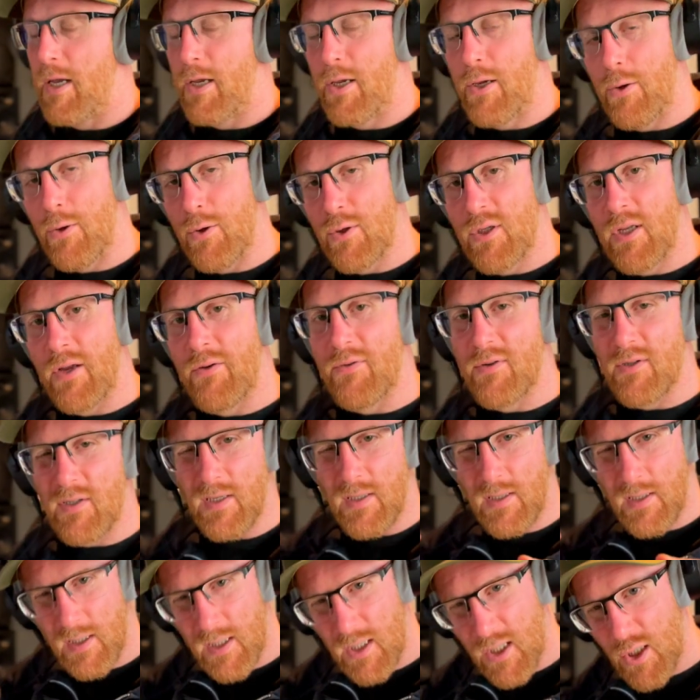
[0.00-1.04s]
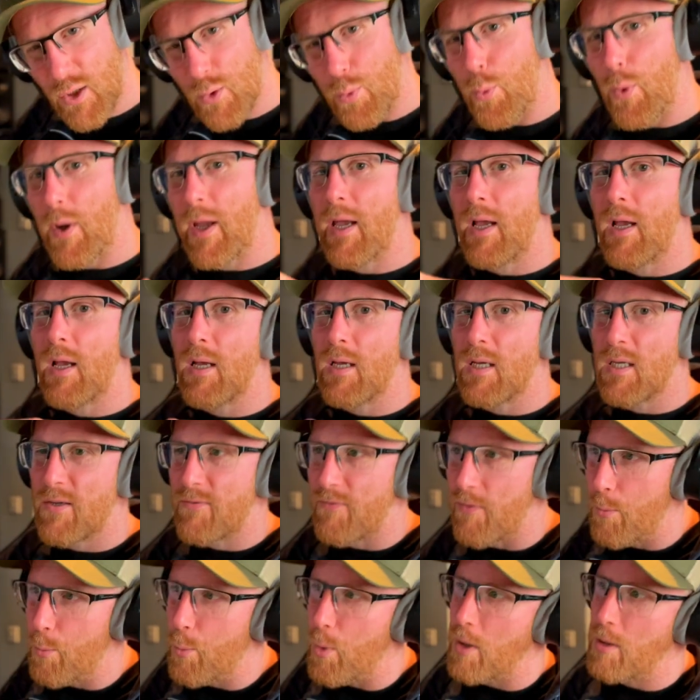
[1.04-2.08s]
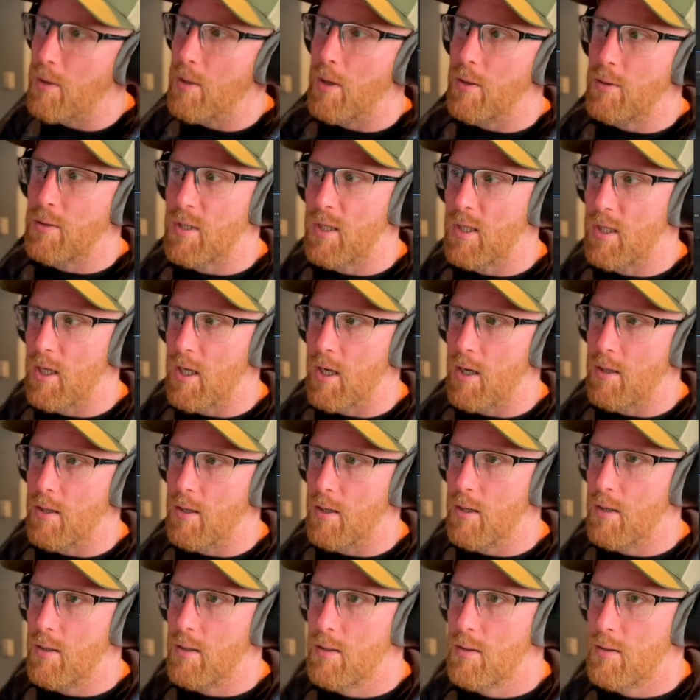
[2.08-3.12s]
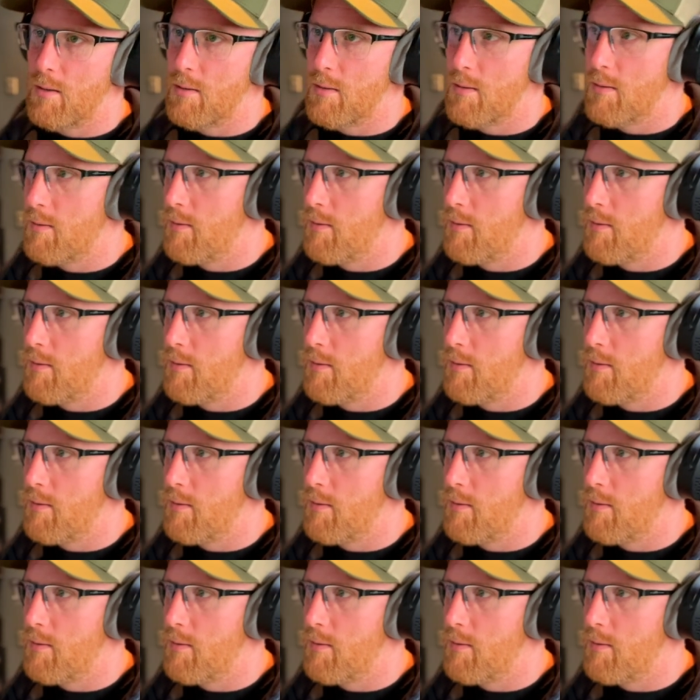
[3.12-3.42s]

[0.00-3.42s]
That huge difference is it swings from one note to the other